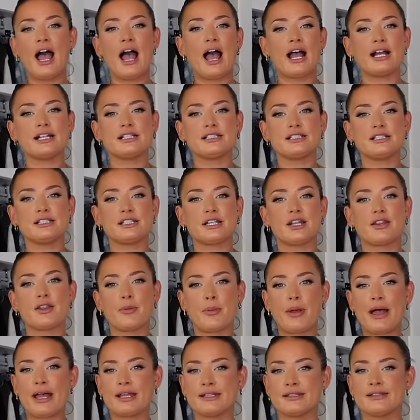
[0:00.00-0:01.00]
And the
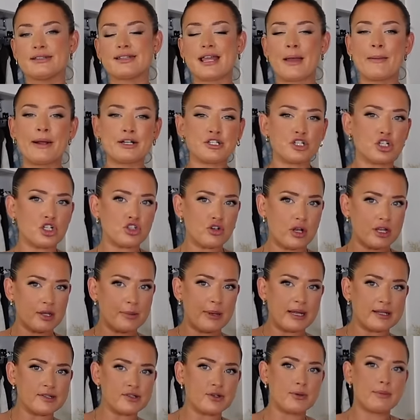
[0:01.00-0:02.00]
pants, I'm actually going to try the
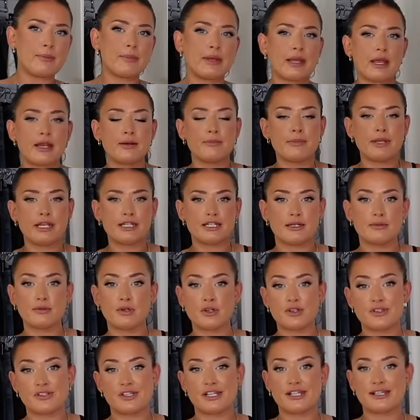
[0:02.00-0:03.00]
pants on in medium
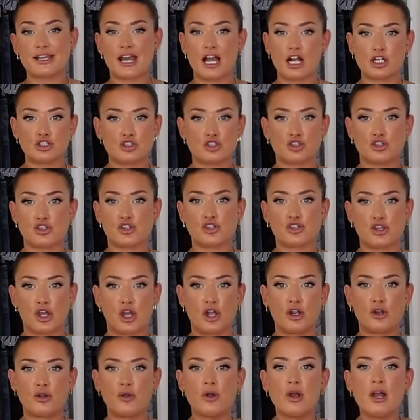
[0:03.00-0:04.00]
because these are just
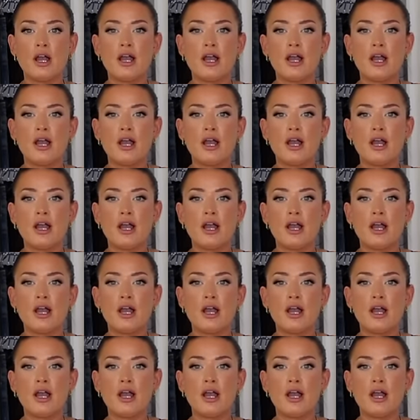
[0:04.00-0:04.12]
so